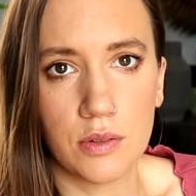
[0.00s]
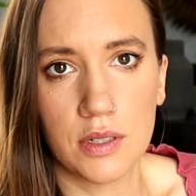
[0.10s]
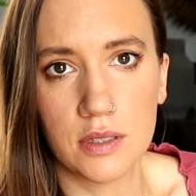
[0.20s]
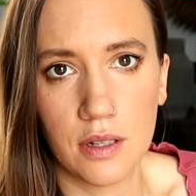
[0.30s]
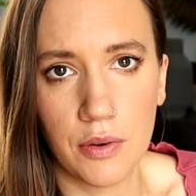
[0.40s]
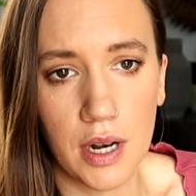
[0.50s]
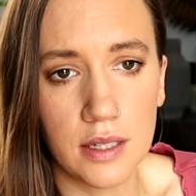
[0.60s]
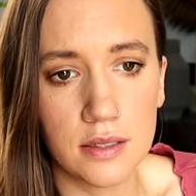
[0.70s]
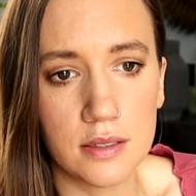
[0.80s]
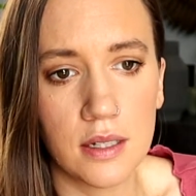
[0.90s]
is
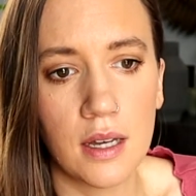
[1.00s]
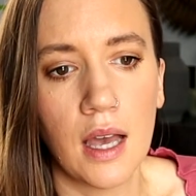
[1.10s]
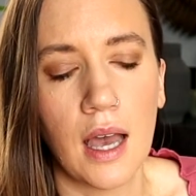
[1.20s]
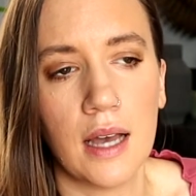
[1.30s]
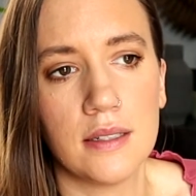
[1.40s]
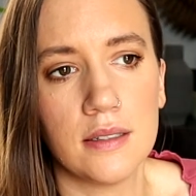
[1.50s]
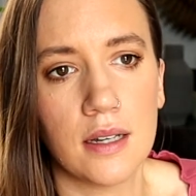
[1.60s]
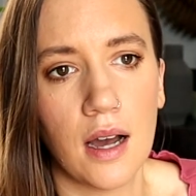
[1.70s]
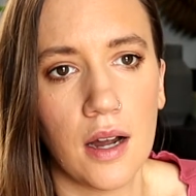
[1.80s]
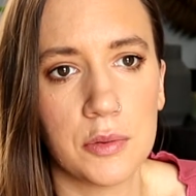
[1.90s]
released and then the
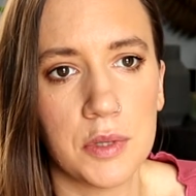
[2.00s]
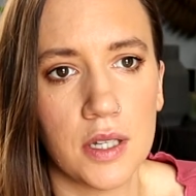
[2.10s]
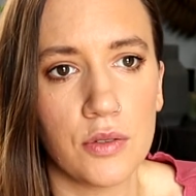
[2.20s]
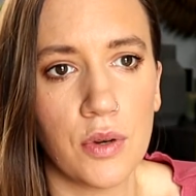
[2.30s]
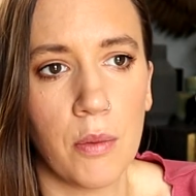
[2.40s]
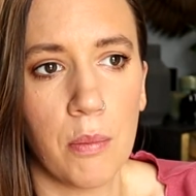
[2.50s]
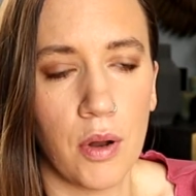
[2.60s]
carbs get into our